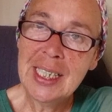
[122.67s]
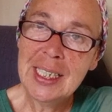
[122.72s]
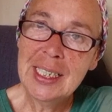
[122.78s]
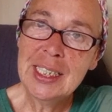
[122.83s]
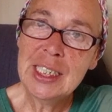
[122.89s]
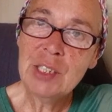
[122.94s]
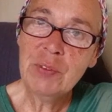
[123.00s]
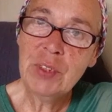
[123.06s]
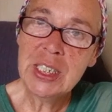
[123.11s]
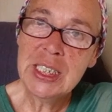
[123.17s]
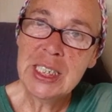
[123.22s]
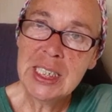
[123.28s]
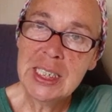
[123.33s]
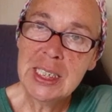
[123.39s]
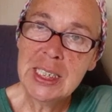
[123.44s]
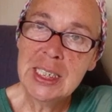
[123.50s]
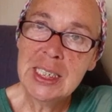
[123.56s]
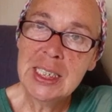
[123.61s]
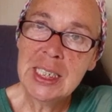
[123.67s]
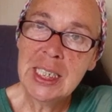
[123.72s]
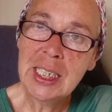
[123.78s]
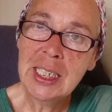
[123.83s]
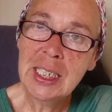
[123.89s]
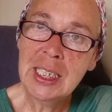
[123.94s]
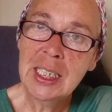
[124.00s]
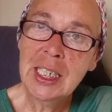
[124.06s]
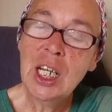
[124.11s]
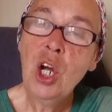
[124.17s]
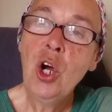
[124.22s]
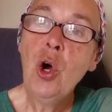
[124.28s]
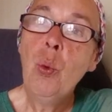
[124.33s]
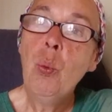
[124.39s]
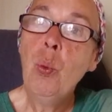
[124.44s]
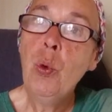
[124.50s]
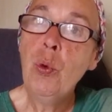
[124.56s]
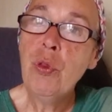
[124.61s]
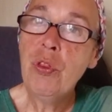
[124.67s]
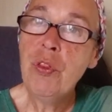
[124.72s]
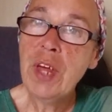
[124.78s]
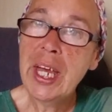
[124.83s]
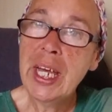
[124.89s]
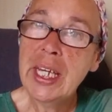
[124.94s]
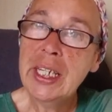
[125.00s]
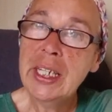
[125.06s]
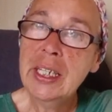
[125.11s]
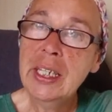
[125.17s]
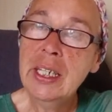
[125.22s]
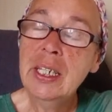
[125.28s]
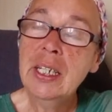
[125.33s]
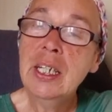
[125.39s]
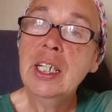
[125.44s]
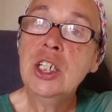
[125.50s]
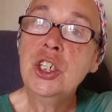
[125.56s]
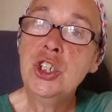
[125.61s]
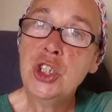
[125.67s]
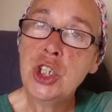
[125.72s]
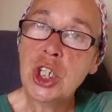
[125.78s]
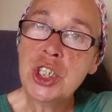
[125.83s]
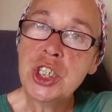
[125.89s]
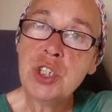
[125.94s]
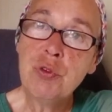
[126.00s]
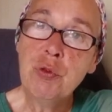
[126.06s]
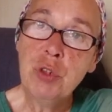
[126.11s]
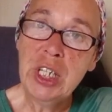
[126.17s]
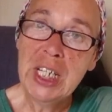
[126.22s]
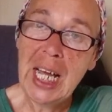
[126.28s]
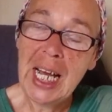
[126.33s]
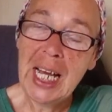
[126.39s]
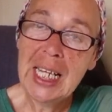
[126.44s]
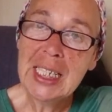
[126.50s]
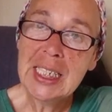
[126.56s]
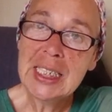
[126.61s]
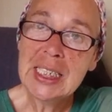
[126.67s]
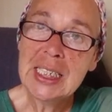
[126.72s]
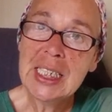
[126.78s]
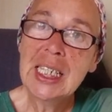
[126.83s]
sense of identity will then just react